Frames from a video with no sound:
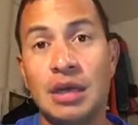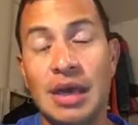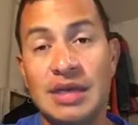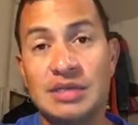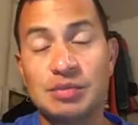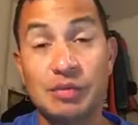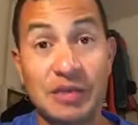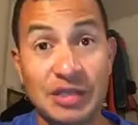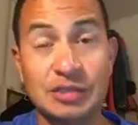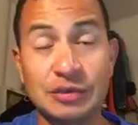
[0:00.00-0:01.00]
as
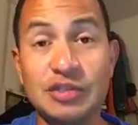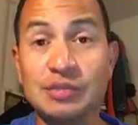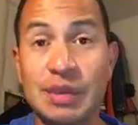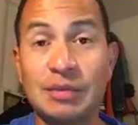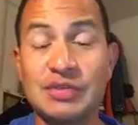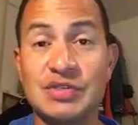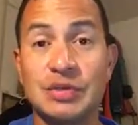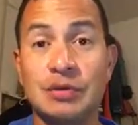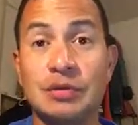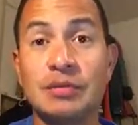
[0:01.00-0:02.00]
professionals to be able
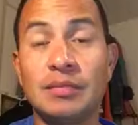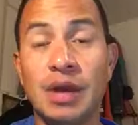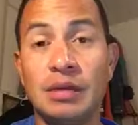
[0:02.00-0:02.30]
to